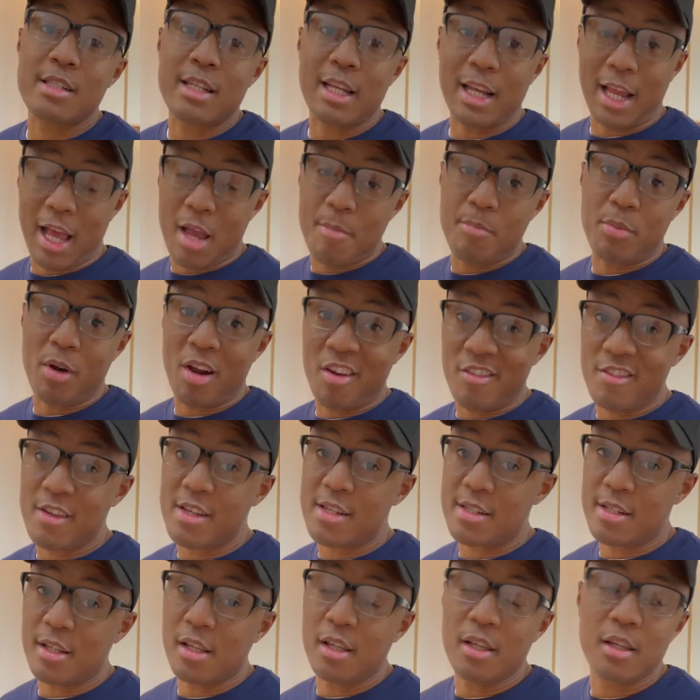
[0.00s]
they like
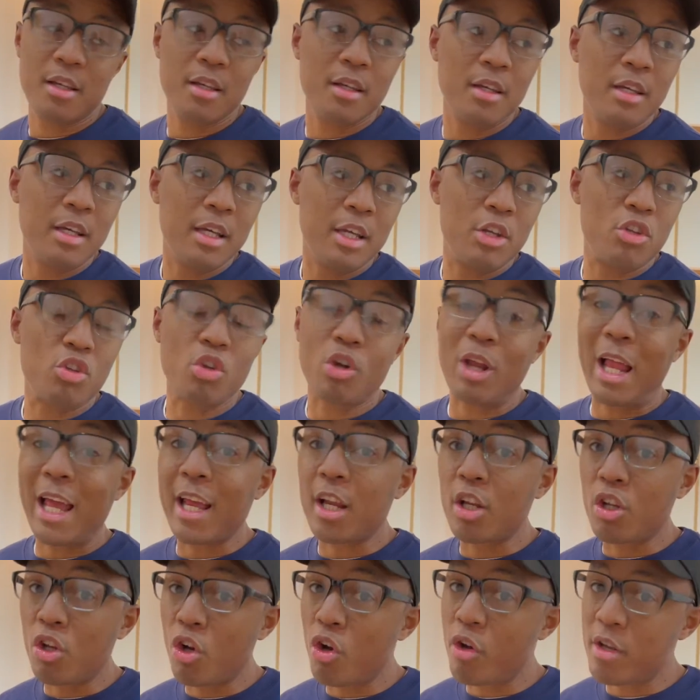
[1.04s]
privacy, you don't
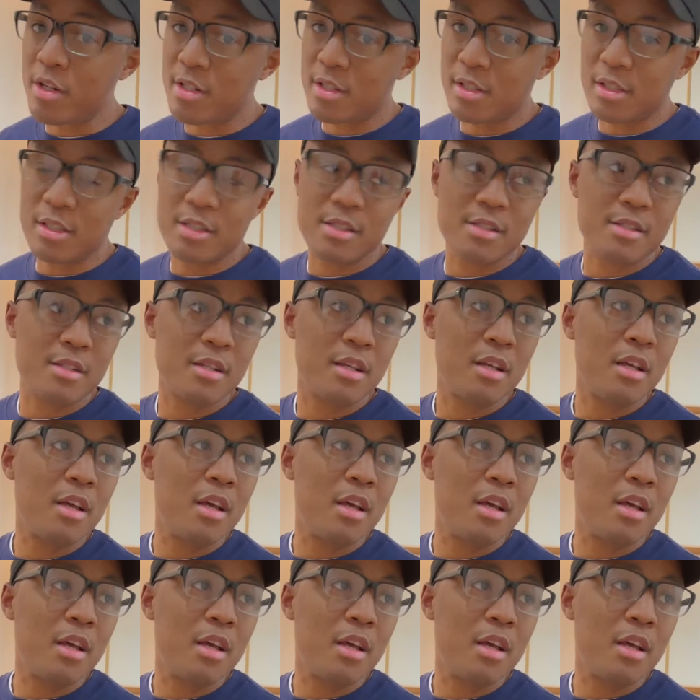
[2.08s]
like noises.